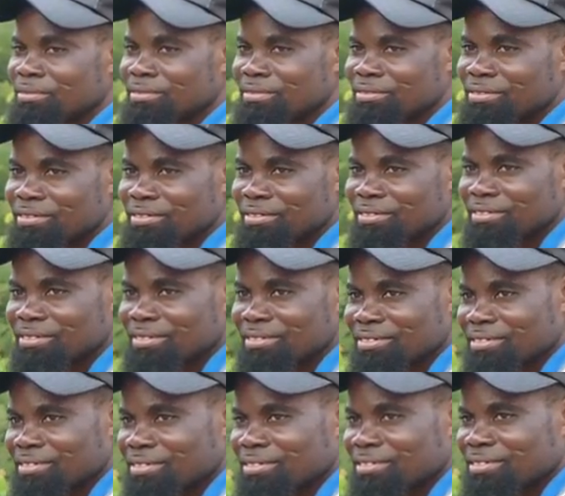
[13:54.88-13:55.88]

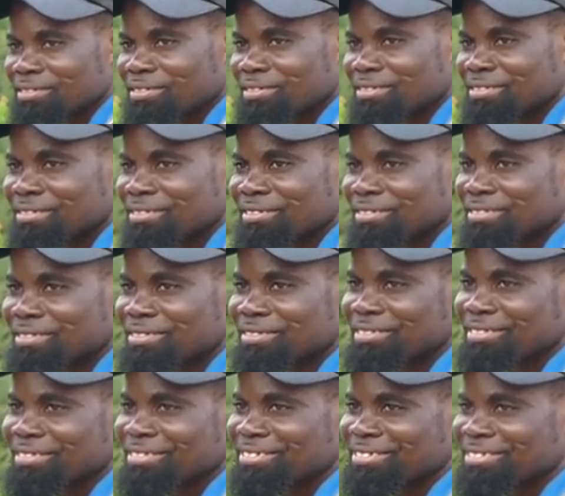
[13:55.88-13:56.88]

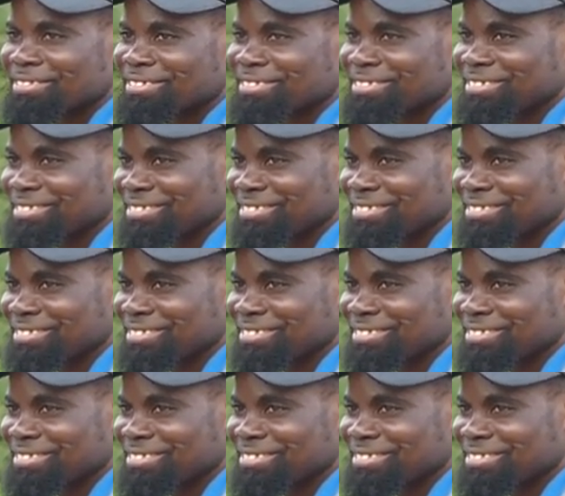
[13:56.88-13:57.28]
(silent)